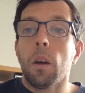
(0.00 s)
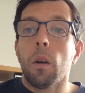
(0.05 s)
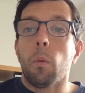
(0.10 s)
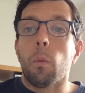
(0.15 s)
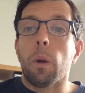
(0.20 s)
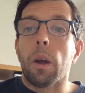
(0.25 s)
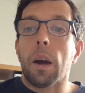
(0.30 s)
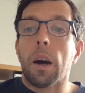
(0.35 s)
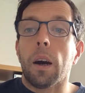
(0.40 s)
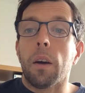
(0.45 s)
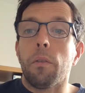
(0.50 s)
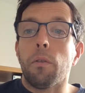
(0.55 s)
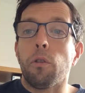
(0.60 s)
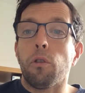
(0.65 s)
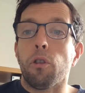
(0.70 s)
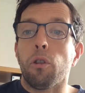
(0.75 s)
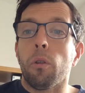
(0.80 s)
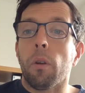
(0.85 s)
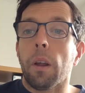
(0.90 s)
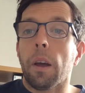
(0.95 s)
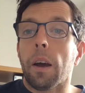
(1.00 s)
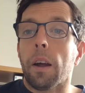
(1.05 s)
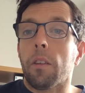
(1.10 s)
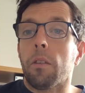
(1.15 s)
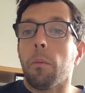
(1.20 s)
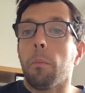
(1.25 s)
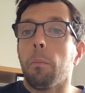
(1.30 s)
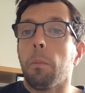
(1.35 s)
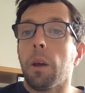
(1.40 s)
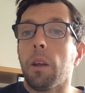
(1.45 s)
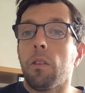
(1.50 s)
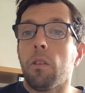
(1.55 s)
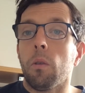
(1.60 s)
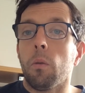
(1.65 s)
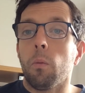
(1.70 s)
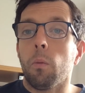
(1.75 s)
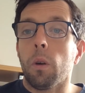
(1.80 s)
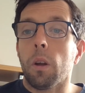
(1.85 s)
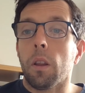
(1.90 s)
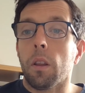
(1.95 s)
we have Juliet
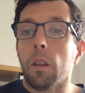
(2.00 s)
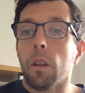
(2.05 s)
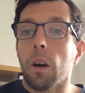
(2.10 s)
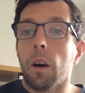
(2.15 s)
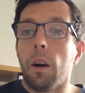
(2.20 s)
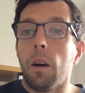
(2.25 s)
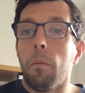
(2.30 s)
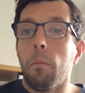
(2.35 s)
meeting with